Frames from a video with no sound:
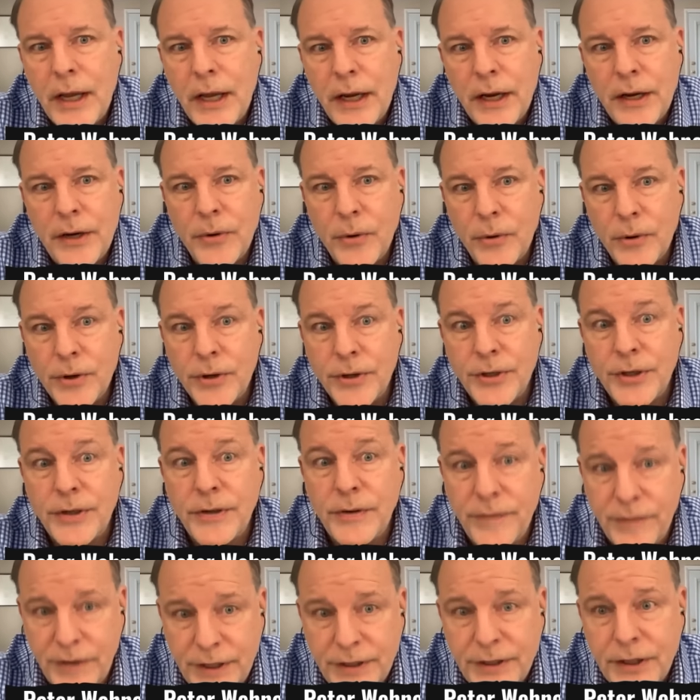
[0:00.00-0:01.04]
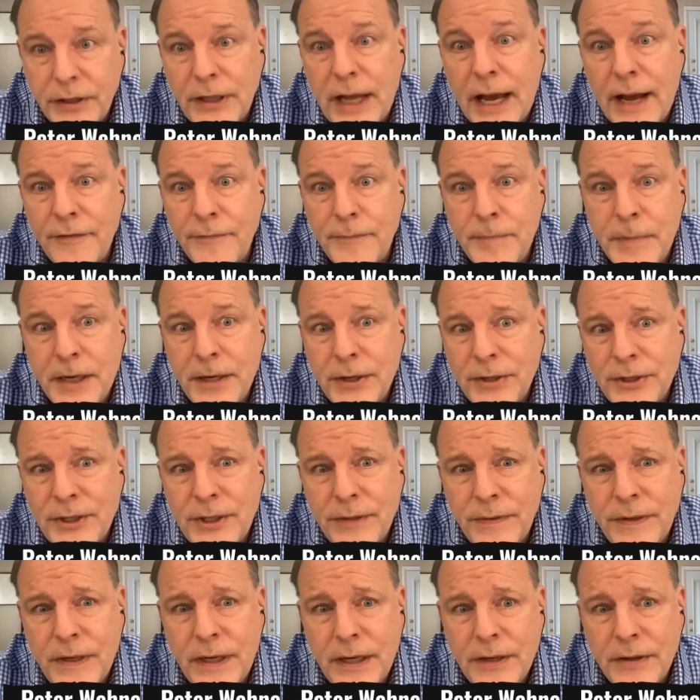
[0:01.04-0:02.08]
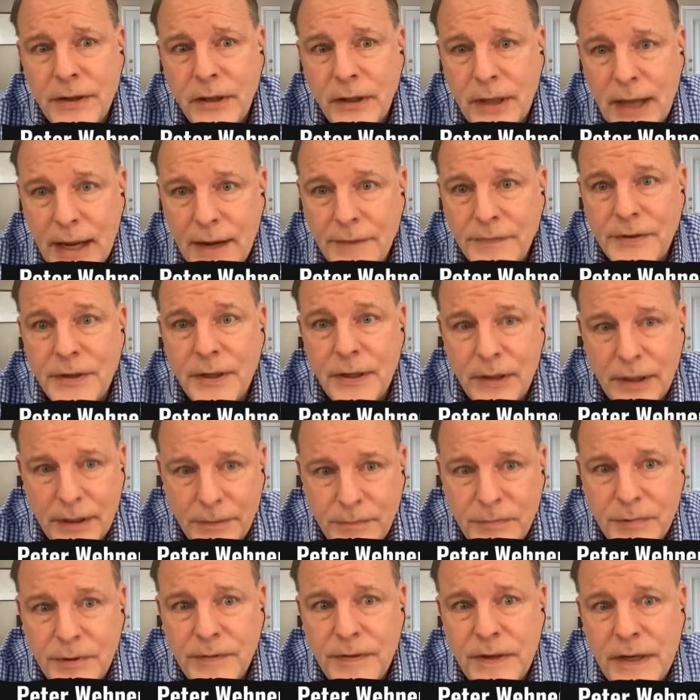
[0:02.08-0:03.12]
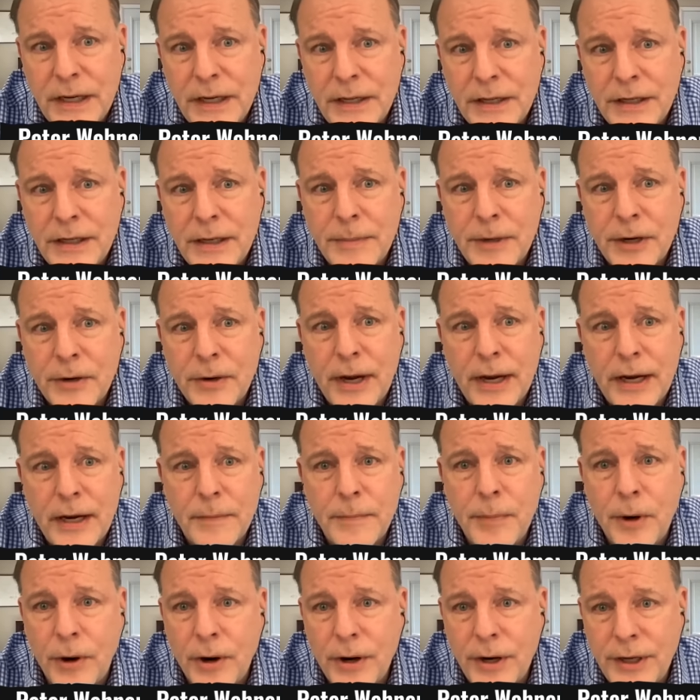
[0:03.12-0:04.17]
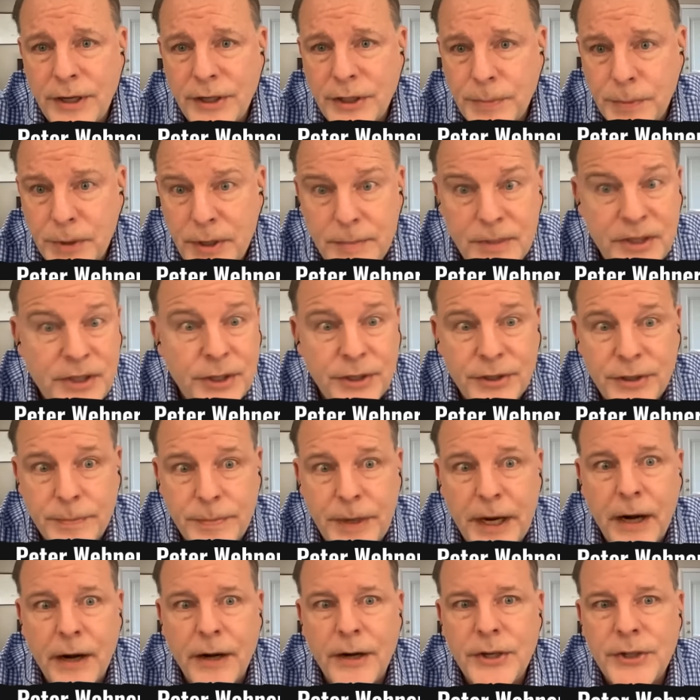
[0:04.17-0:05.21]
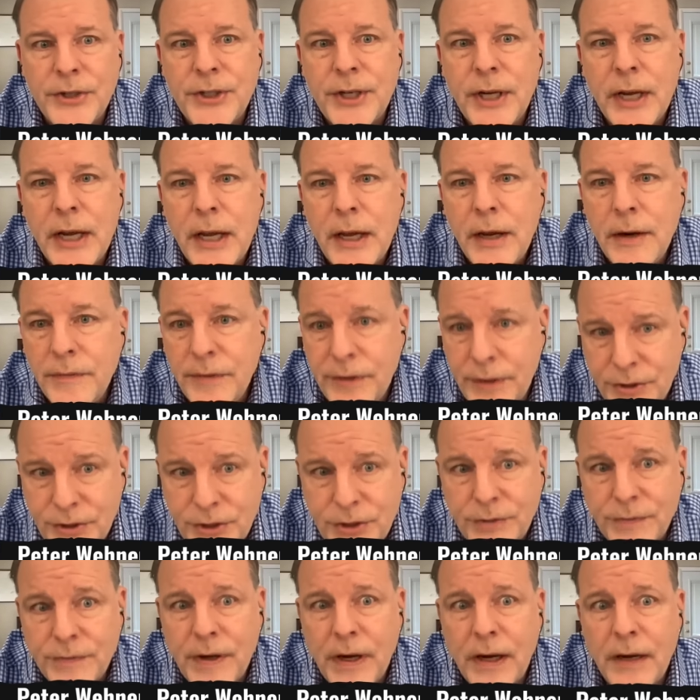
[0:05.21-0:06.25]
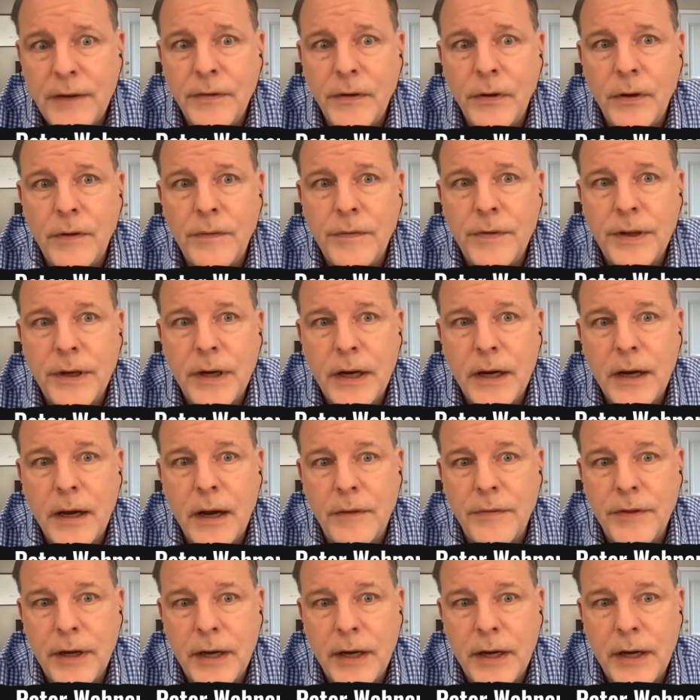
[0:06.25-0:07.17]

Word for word: in order to defeat the left, because defeating the left and defeating the Democratic Party is primus inter pares for the survival of the of the